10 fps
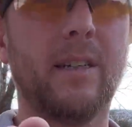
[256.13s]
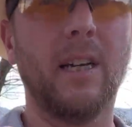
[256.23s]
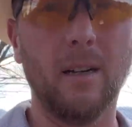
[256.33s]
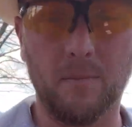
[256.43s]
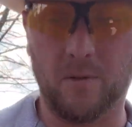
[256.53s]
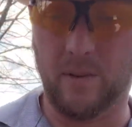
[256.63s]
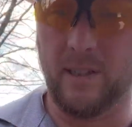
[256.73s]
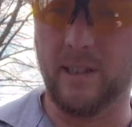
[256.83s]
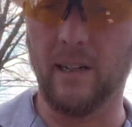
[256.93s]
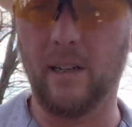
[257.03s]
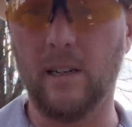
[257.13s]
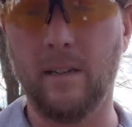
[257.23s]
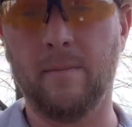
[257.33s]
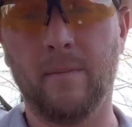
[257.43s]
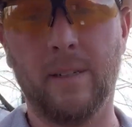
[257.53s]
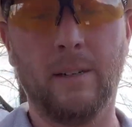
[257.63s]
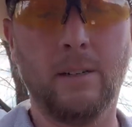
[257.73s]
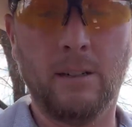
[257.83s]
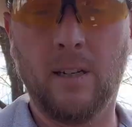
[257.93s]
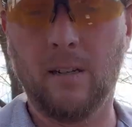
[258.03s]
comes with the gun,
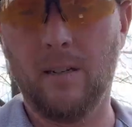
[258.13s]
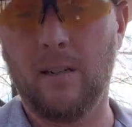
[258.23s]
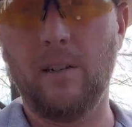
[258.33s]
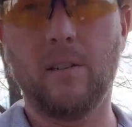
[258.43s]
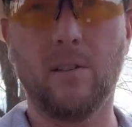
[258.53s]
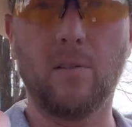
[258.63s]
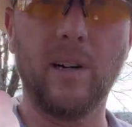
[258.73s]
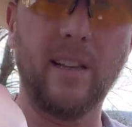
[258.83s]
you can thread